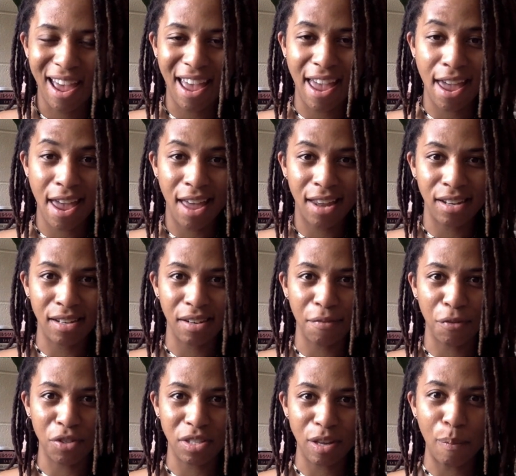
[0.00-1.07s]
And
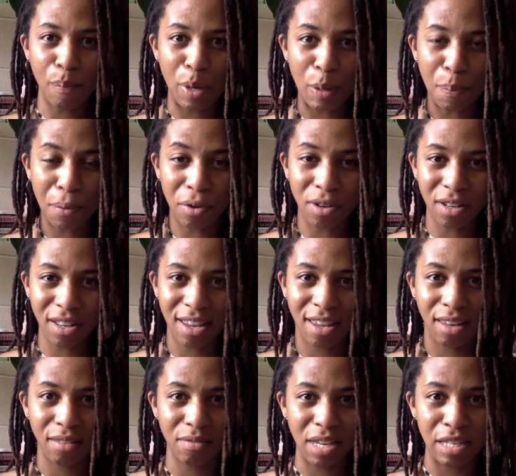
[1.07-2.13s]
for some people,
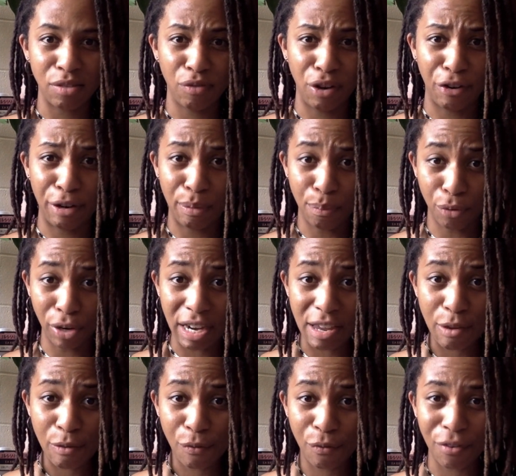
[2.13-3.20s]
it is very
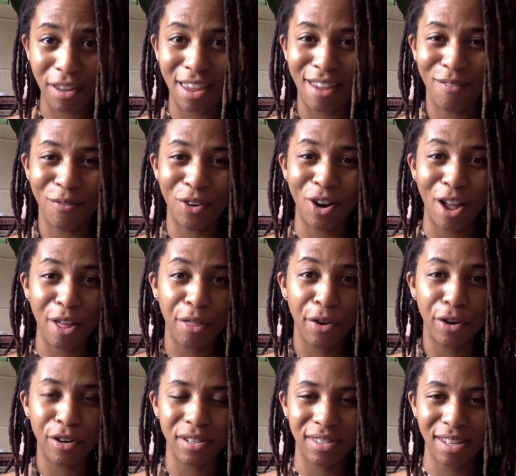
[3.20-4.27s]
brief, and for
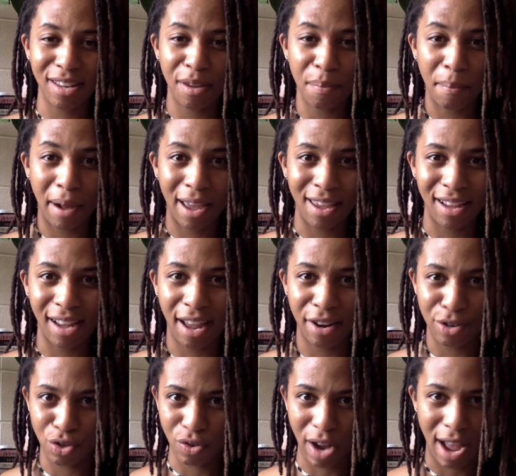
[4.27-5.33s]
others, it might kind of
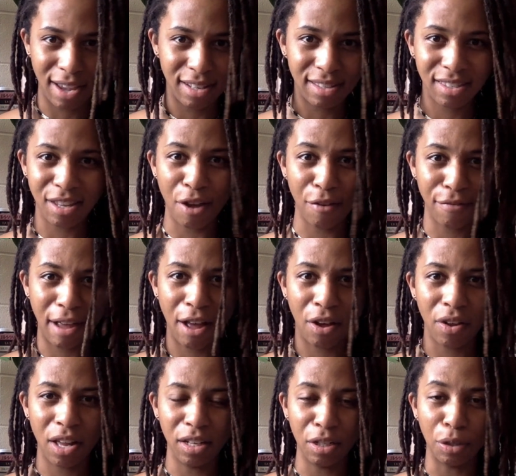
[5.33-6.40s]
drag itself
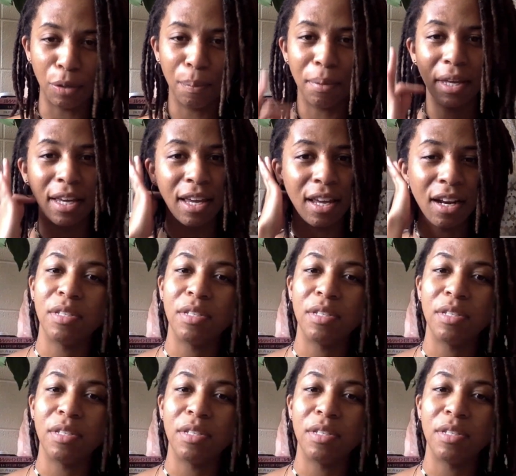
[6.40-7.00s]
out a little bit,